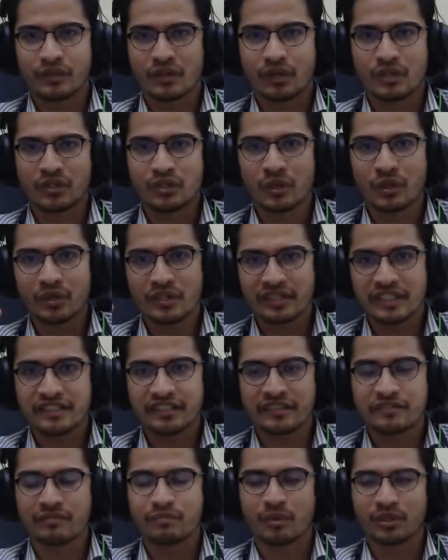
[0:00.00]

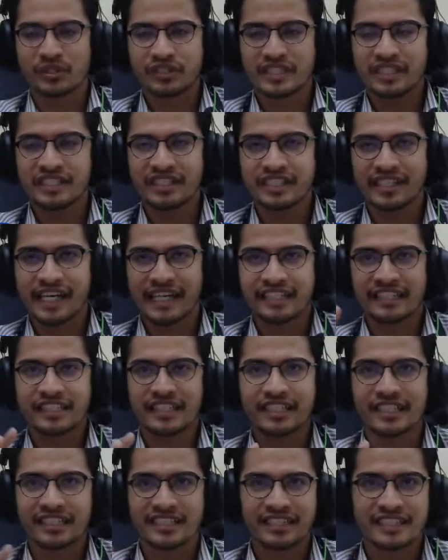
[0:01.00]
authoritative body, they
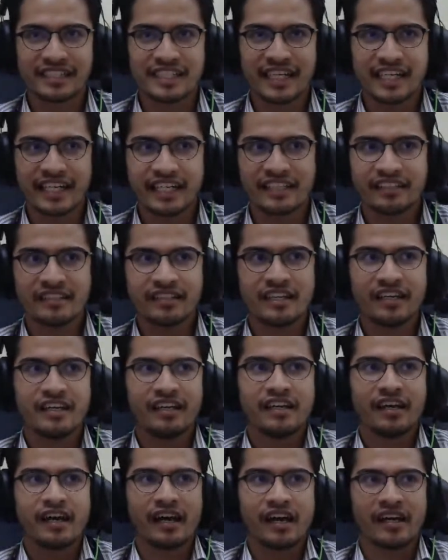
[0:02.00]
actually assign
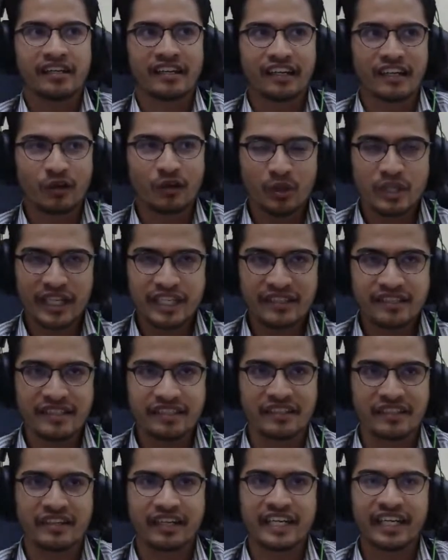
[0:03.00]
an
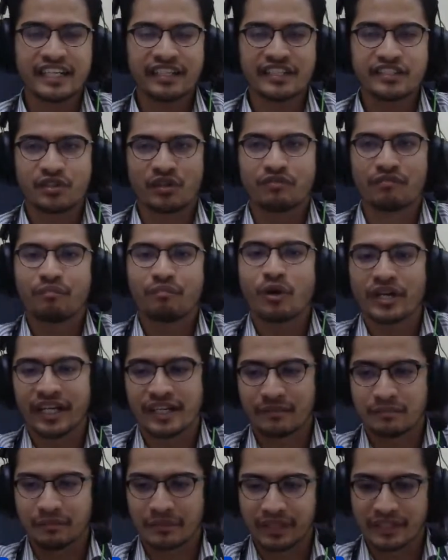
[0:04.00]
allocated range of port
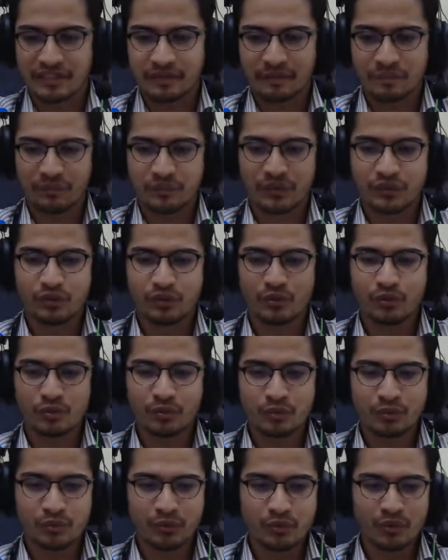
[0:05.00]
numbers
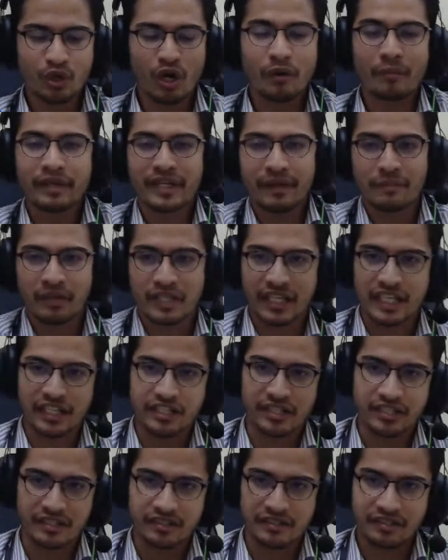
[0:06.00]
to common
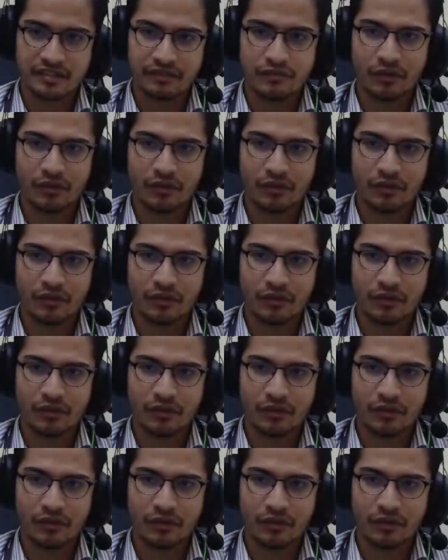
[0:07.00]
applications.